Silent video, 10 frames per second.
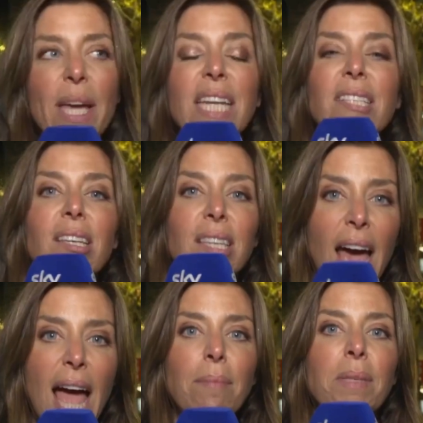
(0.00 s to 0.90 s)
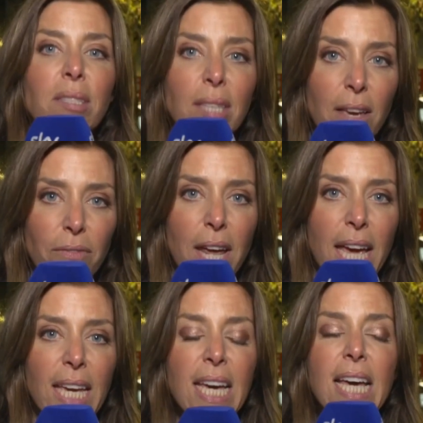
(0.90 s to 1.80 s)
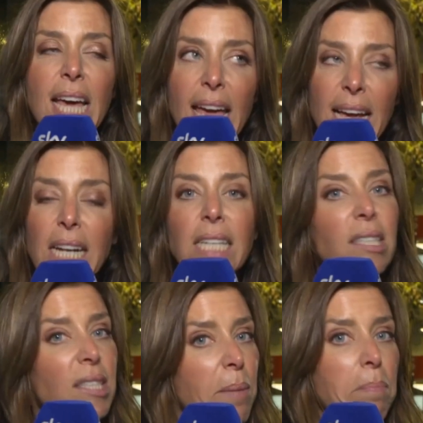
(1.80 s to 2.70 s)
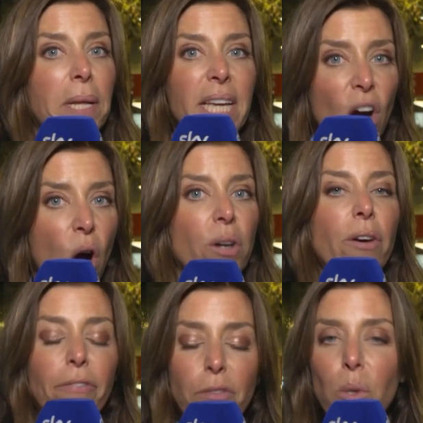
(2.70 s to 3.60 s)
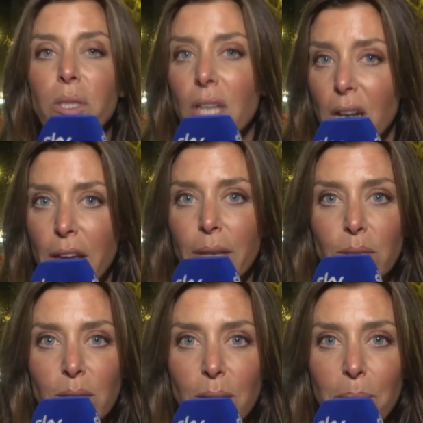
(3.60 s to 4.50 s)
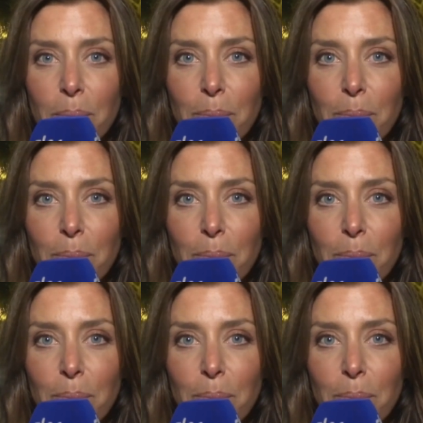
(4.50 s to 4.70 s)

it is a game this evening England simply can't afford to lose.